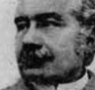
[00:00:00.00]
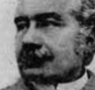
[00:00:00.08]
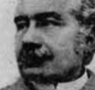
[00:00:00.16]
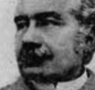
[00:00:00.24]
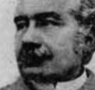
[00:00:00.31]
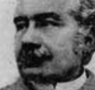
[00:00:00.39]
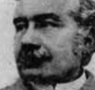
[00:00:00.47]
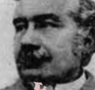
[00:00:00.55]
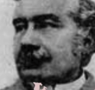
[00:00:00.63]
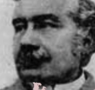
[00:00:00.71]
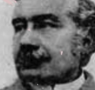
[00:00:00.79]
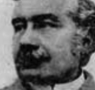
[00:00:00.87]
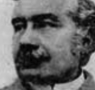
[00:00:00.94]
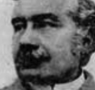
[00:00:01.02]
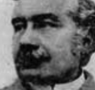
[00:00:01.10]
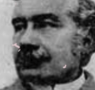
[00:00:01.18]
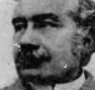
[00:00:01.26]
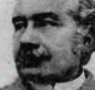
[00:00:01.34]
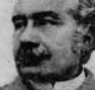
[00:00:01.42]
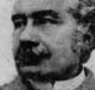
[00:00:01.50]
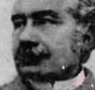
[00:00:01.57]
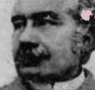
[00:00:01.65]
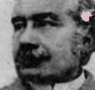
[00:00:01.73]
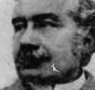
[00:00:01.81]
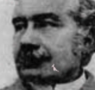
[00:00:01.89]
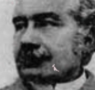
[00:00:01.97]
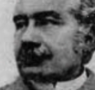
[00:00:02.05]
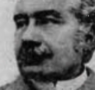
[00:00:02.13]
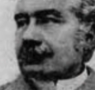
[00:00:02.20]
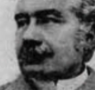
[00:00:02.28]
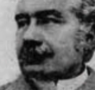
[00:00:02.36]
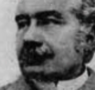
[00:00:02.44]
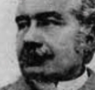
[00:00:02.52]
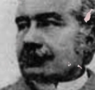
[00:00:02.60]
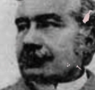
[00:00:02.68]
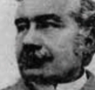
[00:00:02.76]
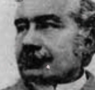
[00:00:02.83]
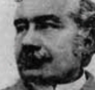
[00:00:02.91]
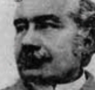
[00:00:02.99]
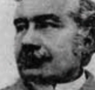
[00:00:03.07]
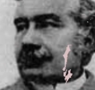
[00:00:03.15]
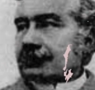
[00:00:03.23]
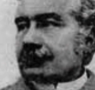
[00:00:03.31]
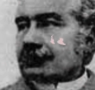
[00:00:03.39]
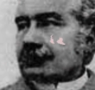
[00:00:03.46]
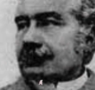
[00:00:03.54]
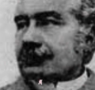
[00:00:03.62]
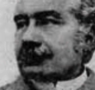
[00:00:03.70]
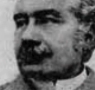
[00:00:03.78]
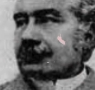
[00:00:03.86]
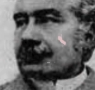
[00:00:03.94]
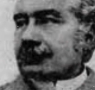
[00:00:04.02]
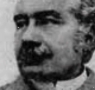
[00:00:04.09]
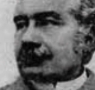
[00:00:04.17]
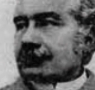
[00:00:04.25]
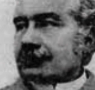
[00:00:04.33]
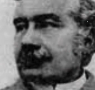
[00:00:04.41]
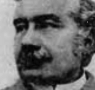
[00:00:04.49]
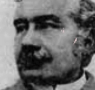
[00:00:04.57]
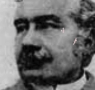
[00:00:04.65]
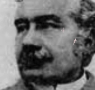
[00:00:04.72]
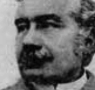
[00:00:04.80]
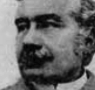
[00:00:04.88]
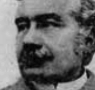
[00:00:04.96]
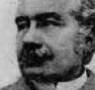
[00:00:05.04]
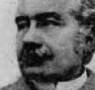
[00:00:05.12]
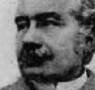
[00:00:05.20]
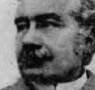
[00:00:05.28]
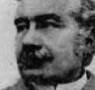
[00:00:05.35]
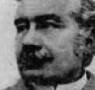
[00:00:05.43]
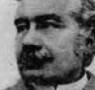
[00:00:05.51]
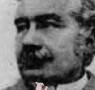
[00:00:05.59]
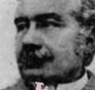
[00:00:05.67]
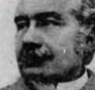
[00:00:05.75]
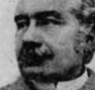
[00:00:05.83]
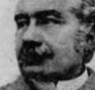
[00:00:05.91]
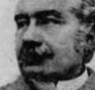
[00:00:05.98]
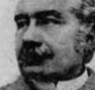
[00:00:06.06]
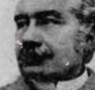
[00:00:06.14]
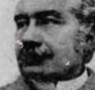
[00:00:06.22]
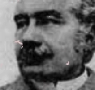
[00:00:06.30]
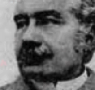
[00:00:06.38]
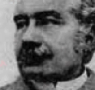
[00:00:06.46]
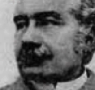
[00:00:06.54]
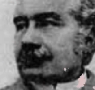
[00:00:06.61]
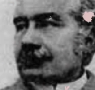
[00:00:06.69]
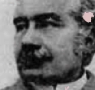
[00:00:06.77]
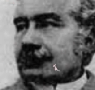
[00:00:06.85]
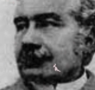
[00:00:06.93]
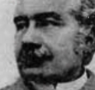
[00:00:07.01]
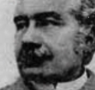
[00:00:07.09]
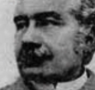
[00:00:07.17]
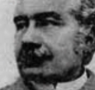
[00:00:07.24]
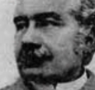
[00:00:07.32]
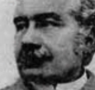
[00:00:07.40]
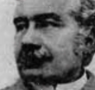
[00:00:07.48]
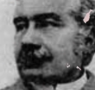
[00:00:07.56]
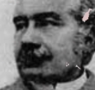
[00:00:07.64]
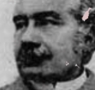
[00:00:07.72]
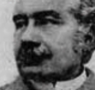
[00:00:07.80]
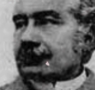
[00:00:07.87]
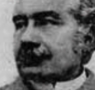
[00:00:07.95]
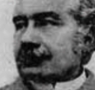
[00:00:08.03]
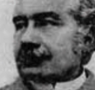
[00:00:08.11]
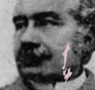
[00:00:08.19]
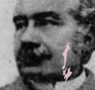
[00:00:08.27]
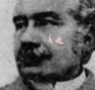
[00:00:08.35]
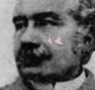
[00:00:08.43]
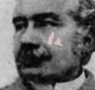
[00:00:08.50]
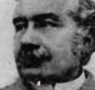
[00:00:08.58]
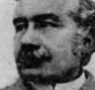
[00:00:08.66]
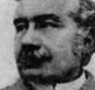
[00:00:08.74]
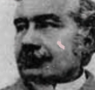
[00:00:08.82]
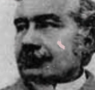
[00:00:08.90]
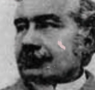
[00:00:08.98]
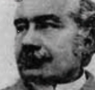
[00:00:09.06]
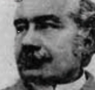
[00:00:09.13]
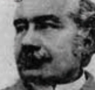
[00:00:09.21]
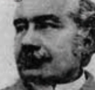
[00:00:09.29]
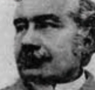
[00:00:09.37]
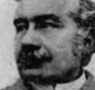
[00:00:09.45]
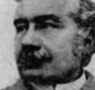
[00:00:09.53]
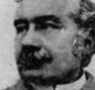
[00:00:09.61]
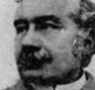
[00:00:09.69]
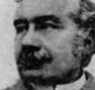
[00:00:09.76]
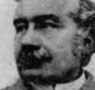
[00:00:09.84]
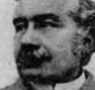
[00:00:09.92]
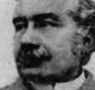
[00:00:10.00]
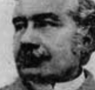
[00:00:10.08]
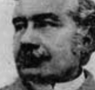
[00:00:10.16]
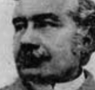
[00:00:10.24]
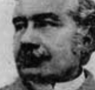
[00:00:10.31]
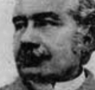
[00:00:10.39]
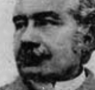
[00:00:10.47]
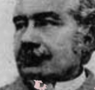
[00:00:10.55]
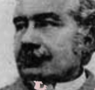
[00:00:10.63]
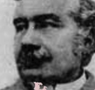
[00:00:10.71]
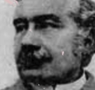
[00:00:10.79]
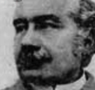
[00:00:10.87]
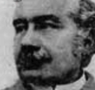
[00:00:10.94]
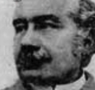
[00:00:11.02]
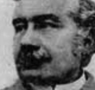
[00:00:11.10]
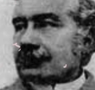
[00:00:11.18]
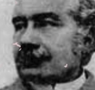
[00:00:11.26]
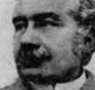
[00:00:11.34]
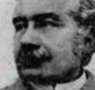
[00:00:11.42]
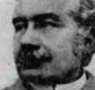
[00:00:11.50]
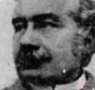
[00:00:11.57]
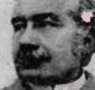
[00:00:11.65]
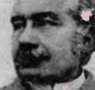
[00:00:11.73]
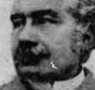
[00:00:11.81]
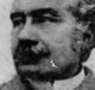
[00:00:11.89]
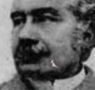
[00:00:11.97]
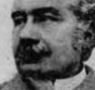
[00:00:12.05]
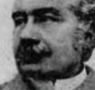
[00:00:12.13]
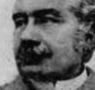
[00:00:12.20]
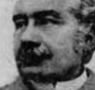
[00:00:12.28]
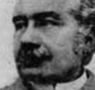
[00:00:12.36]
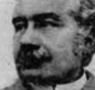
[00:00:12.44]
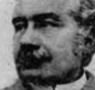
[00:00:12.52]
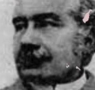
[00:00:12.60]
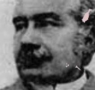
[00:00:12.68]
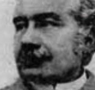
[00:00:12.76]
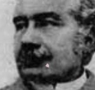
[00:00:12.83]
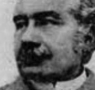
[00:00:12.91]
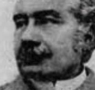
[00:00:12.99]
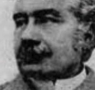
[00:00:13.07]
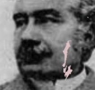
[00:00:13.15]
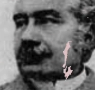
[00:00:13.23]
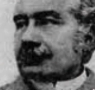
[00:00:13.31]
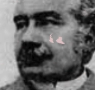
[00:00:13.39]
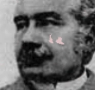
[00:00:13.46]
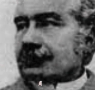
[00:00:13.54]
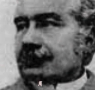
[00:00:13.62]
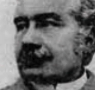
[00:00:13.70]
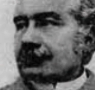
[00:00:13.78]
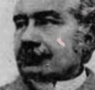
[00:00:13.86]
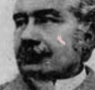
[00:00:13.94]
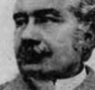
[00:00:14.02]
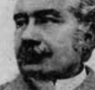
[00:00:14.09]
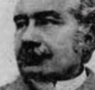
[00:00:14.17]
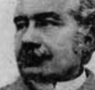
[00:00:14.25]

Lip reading: A few years later, in 1876, he received the prestigious Cross of the Legion of Honor. By 1879, his outstanding research earned him the Davy Medal, further solidifying his reputation in the scientific community.